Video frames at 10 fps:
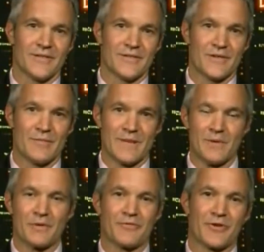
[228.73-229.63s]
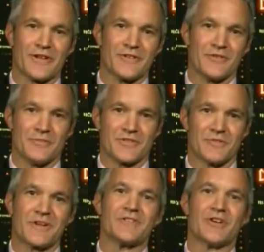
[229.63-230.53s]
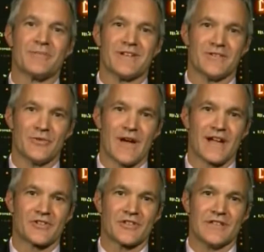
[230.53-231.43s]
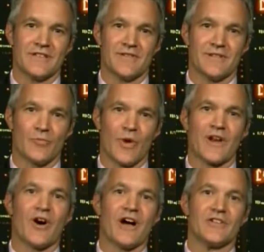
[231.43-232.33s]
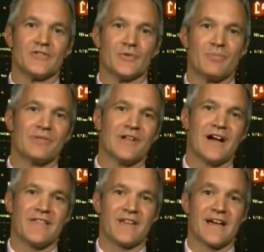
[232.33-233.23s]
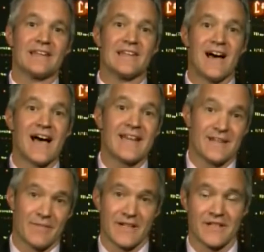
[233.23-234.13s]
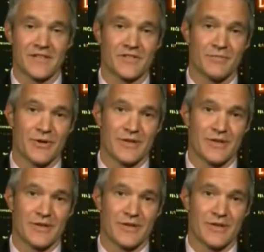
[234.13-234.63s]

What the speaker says: You may be referring to Mr. McDermott, who actually even went on to imply that I lied in my testimony.